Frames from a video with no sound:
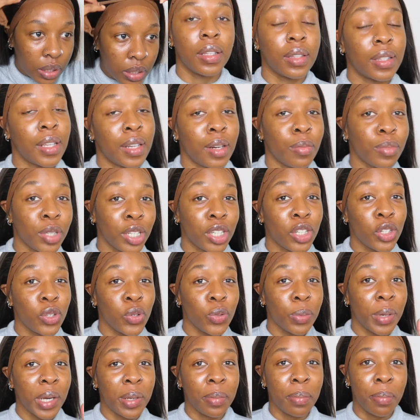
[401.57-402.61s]
Then I'm gonna do
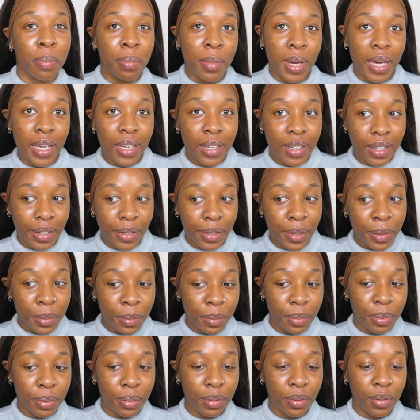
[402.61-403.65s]
my makeup
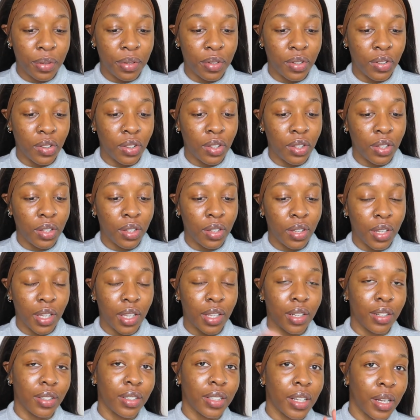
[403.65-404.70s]
and
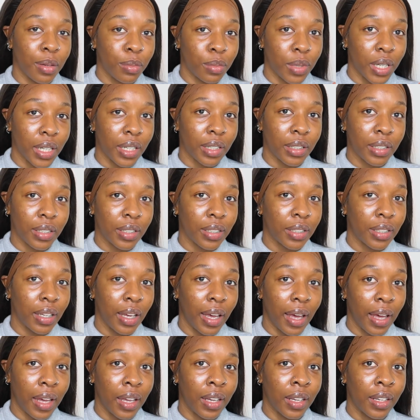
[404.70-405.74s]
I'll come back
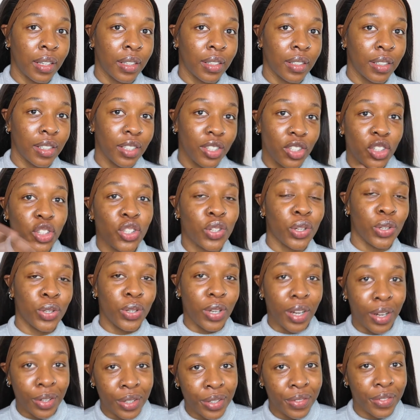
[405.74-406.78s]
and show you
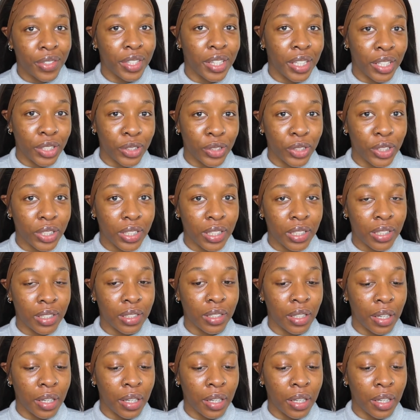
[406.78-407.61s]
how everything looks.